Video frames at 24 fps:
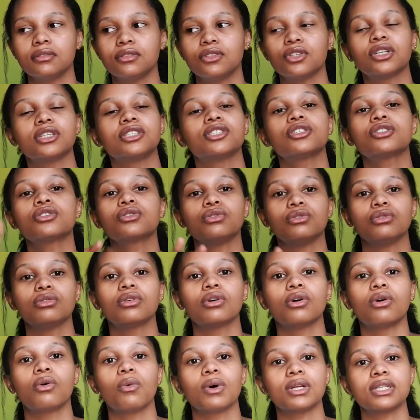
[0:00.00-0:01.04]
you could just
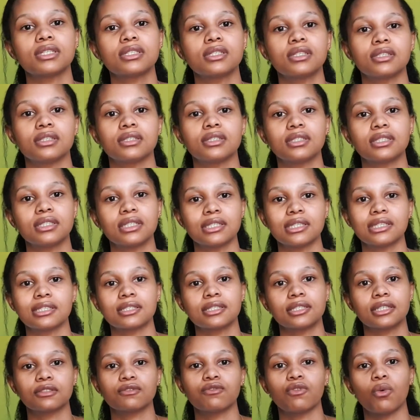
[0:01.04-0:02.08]
Google what's the
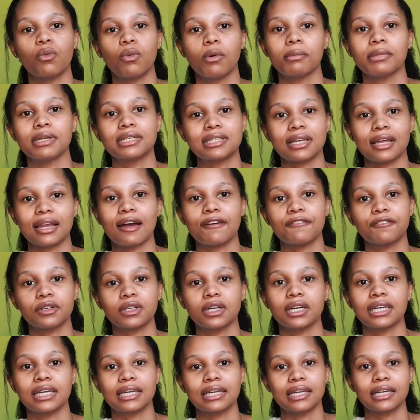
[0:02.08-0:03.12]
statistics for women in South
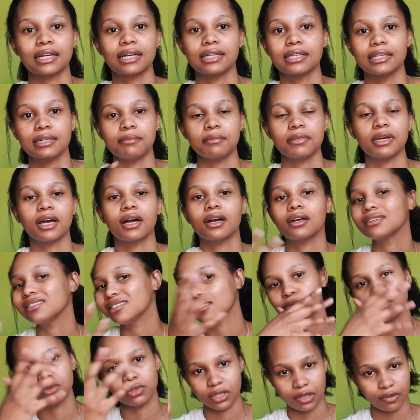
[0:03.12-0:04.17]
Africa getting anemia.
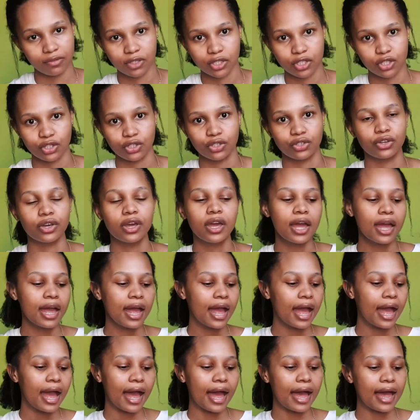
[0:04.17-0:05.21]
It will give it to you.
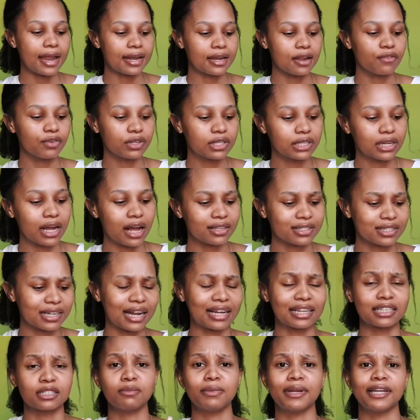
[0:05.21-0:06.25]
And everything else that I
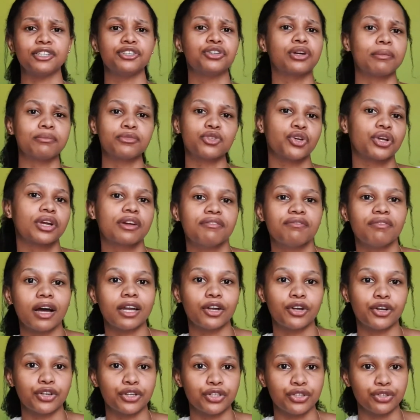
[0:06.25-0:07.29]
explained, I'm sure you can find
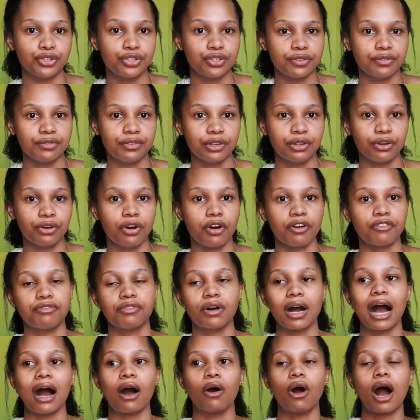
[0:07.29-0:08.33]
it on a YouTube video of
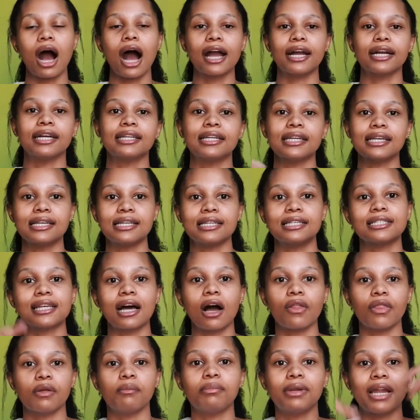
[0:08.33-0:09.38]
how iron is,
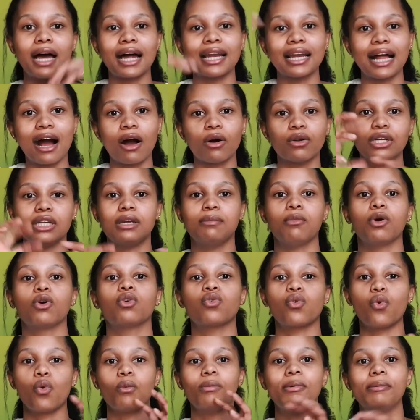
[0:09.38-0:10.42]
how the blood, how the
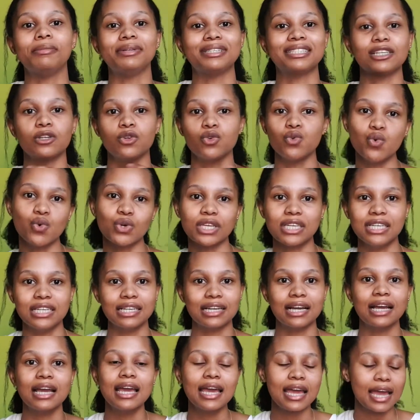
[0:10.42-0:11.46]
hemoglobin is
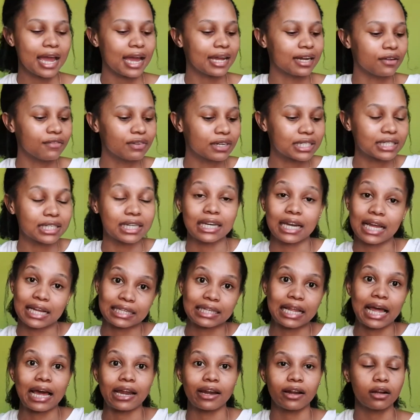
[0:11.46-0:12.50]
looking, and everything like
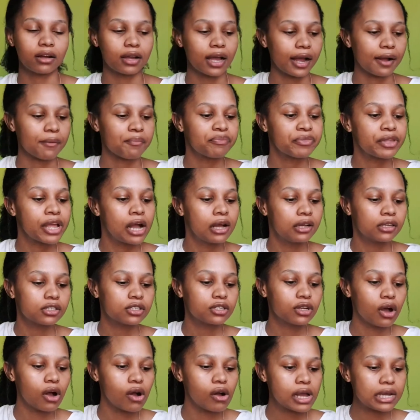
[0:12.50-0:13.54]
that. Okay.
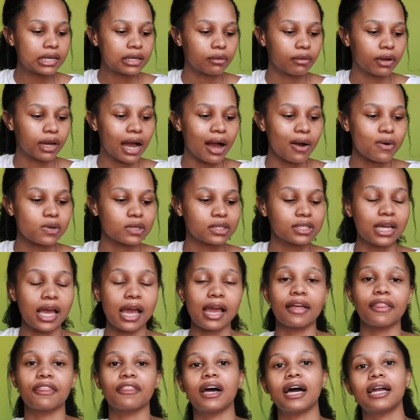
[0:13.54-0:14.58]
So anyway, I was
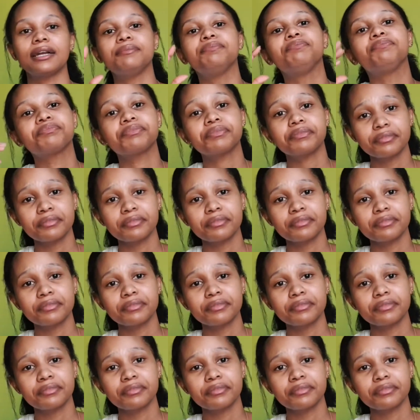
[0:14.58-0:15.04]
saying that